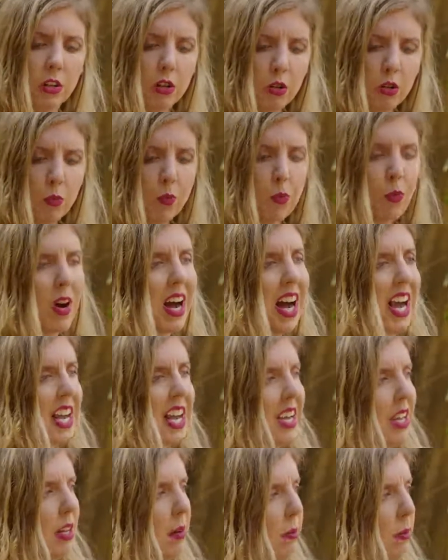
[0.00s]
to
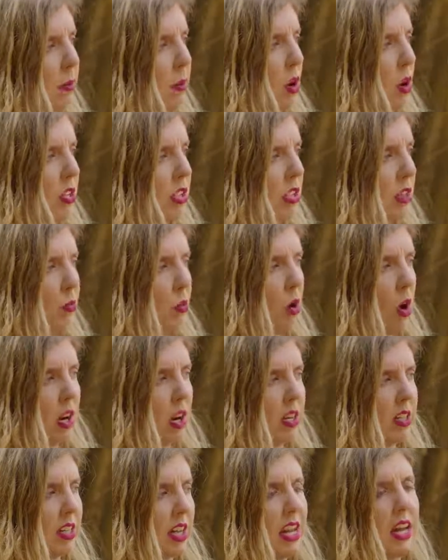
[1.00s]
my personal
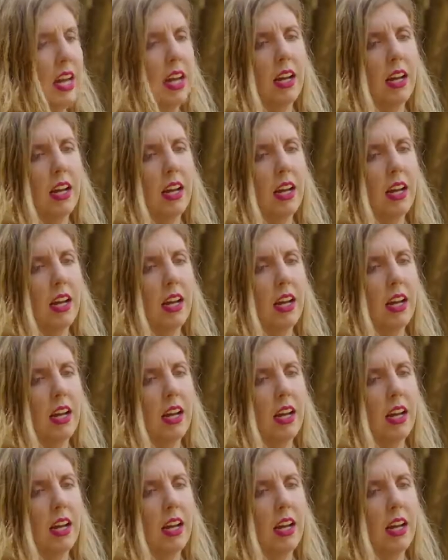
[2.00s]
wallet.